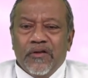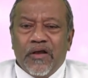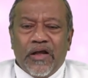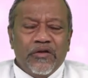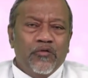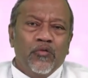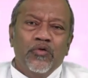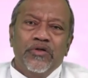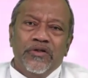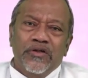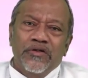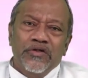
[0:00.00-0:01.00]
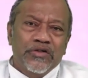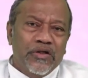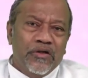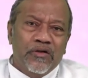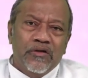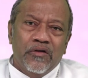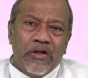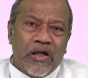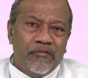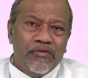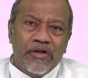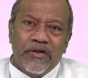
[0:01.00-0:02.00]
I don't think the children
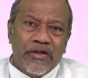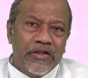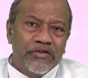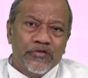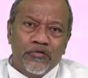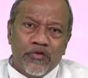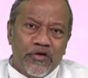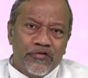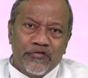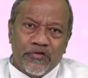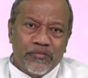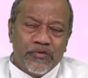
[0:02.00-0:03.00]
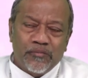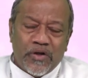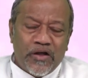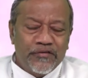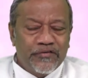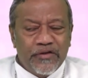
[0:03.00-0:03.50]
have an intention to disturb the Mass,